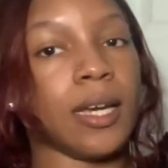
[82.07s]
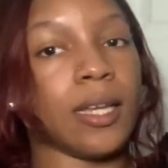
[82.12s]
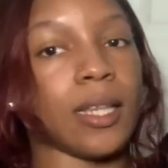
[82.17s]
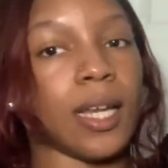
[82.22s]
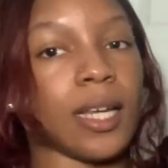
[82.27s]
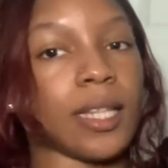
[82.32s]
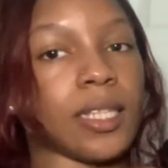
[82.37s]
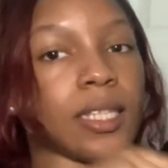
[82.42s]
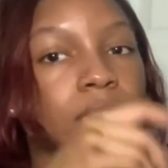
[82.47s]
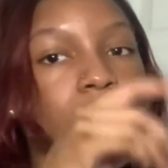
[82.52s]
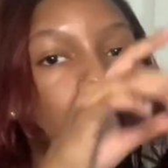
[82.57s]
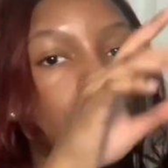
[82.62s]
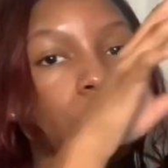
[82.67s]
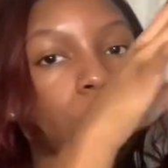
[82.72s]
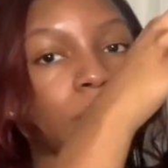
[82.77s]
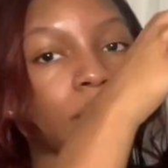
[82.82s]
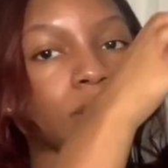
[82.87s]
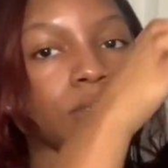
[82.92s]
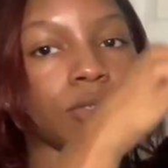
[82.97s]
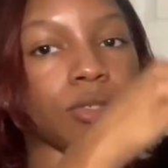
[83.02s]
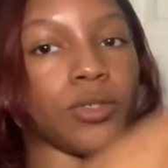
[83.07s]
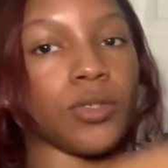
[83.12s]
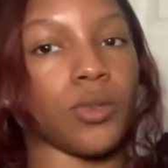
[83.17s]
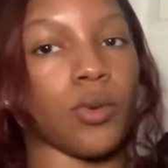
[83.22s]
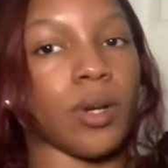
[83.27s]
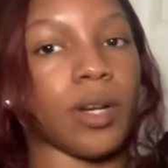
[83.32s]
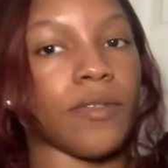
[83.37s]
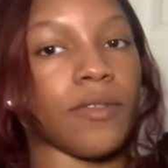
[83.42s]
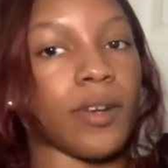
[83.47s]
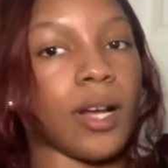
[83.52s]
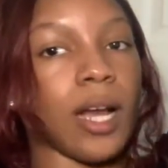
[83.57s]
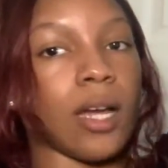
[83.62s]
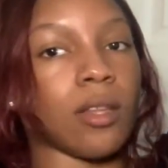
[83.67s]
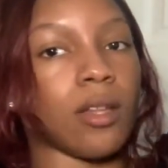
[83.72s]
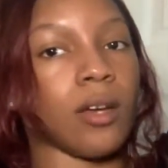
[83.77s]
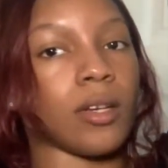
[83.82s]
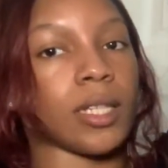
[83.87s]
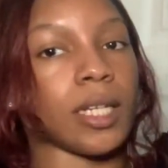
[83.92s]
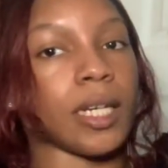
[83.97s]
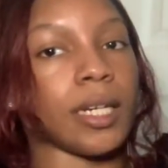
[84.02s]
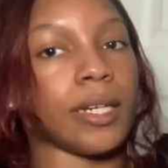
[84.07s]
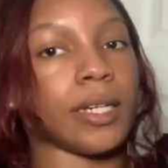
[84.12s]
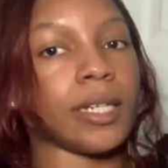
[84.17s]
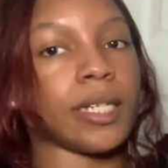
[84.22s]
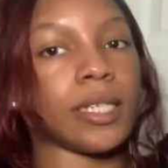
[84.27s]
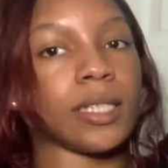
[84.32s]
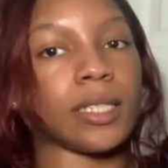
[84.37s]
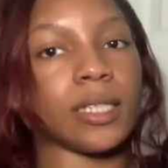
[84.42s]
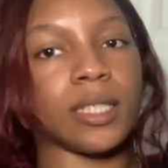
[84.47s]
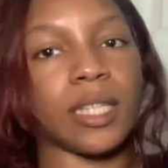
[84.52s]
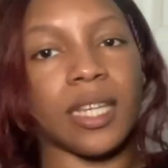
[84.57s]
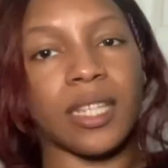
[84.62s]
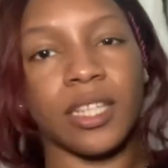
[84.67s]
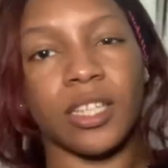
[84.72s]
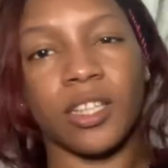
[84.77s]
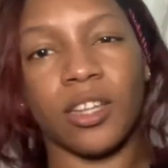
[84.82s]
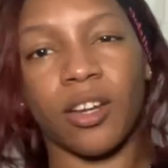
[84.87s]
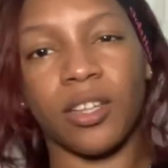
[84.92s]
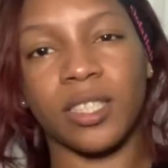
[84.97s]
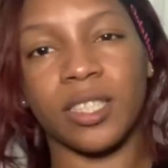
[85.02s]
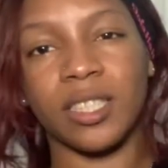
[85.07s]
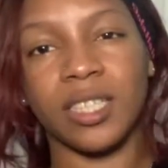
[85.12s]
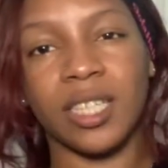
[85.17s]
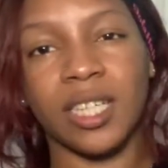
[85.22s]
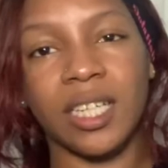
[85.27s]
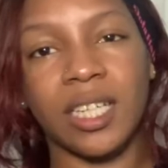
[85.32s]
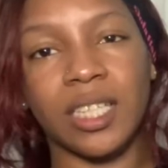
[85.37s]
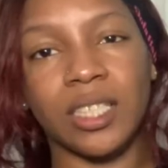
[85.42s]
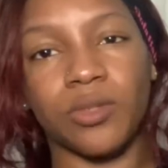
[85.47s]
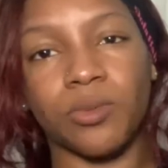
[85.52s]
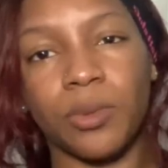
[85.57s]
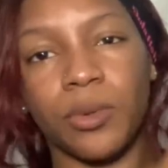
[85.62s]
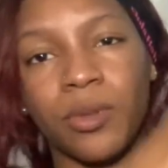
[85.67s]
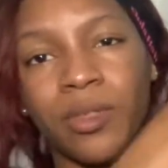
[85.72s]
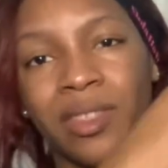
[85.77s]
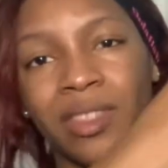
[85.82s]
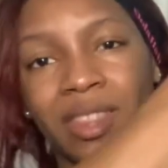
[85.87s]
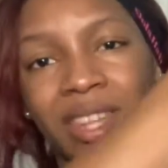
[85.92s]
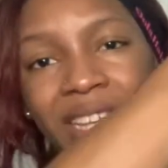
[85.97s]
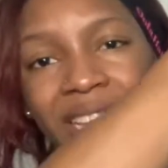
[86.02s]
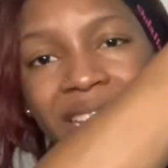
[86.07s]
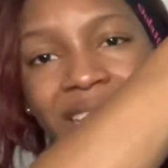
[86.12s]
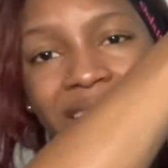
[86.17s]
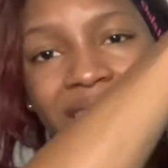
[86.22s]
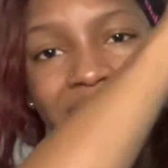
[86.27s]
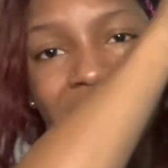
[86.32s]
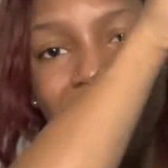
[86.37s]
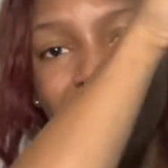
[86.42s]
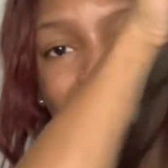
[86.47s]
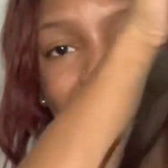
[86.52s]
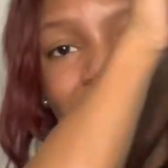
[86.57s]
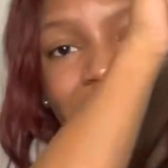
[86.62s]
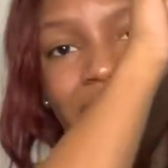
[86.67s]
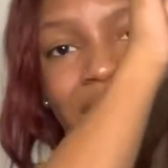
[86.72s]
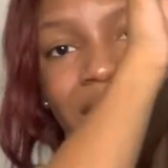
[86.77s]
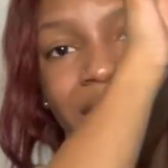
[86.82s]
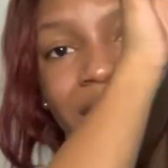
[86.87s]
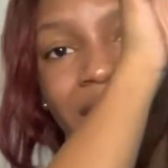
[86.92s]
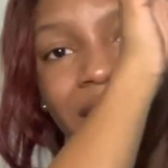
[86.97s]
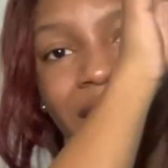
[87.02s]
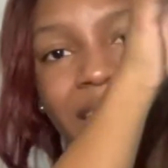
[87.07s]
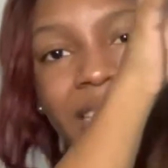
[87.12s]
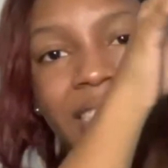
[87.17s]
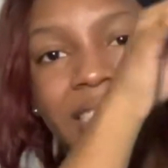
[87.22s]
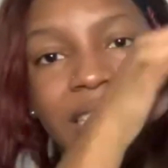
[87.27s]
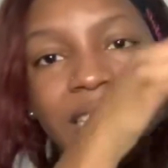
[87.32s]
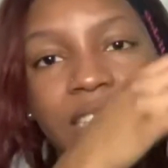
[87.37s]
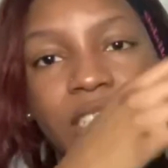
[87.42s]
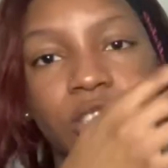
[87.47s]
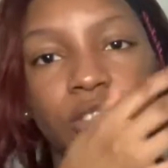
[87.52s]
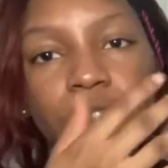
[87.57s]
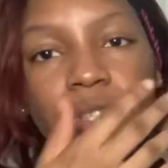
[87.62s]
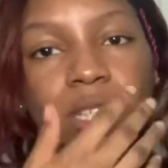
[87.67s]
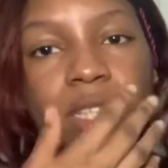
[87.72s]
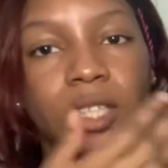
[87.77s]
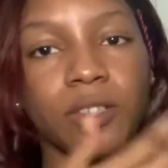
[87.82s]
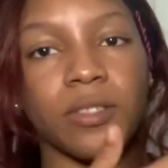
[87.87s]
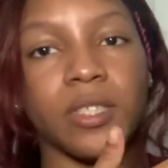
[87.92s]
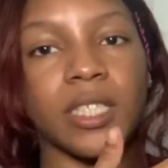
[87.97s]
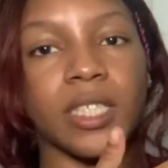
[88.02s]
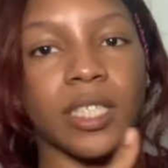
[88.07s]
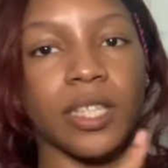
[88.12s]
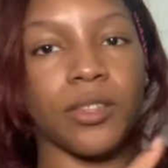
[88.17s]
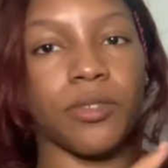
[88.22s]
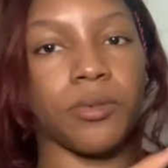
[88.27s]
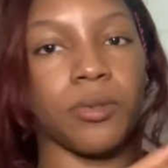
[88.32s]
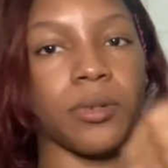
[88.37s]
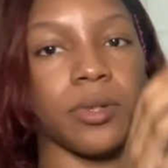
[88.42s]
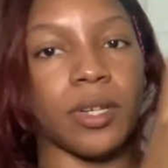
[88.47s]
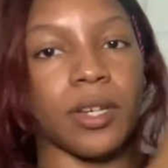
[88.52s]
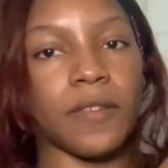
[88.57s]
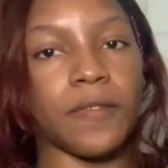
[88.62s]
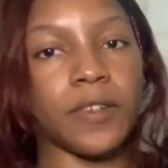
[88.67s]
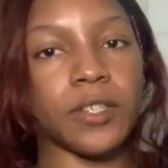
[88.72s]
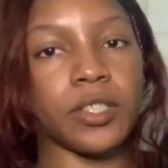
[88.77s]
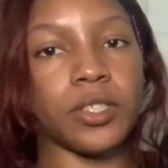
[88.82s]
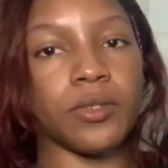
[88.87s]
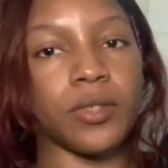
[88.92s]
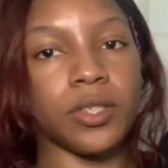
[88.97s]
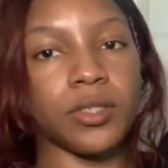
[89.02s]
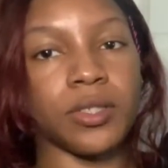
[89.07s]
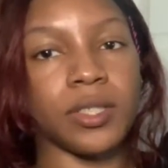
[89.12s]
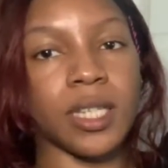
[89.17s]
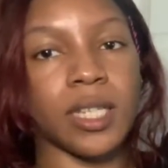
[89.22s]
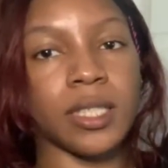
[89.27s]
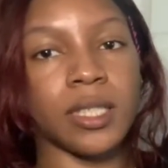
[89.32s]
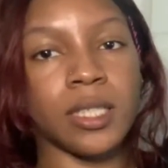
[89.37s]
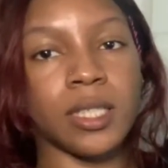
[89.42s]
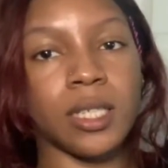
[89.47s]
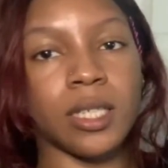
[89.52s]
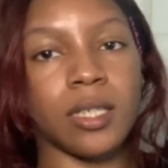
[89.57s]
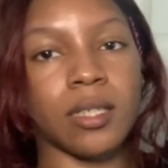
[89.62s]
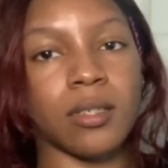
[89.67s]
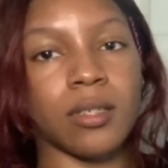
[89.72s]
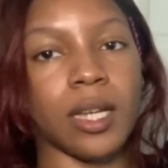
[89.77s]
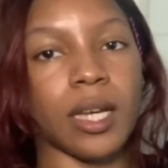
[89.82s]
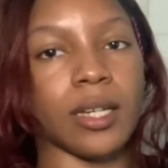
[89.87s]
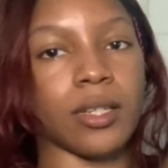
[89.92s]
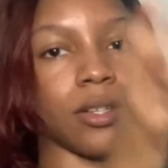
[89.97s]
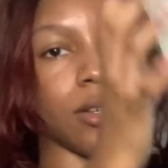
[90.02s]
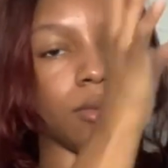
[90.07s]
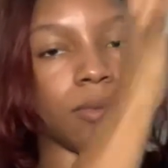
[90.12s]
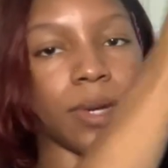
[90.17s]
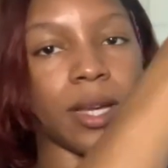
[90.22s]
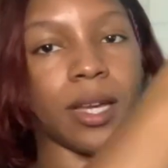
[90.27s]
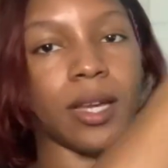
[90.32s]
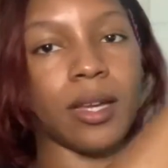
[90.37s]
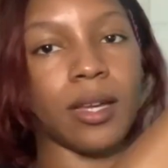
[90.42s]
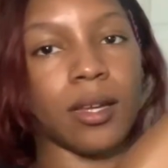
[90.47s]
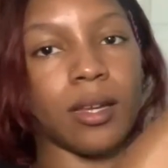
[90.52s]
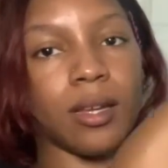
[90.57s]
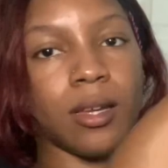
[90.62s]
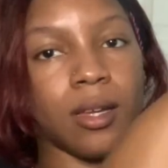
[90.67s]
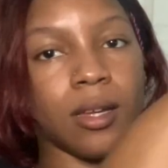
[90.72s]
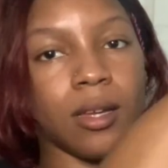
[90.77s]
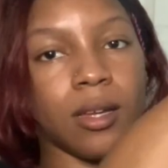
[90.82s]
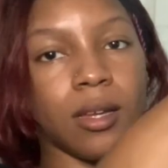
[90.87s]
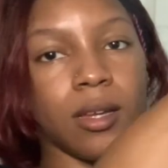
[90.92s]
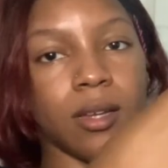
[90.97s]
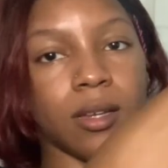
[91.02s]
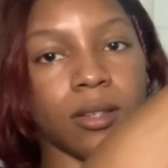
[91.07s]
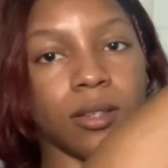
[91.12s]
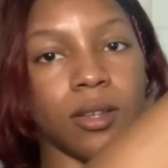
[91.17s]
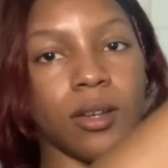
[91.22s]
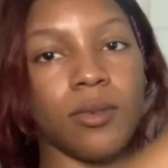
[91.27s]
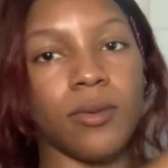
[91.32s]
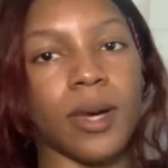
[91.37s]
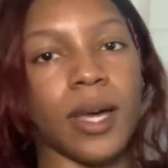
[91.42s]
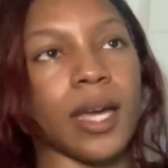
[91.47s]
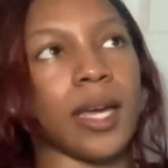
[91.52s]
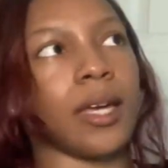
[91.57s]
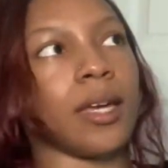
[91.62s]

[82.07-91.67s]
Like, this is way too short for how long my hair is. And then y'all see, it's real thin. You can literally see through it. For 200 density, like, no way. No way.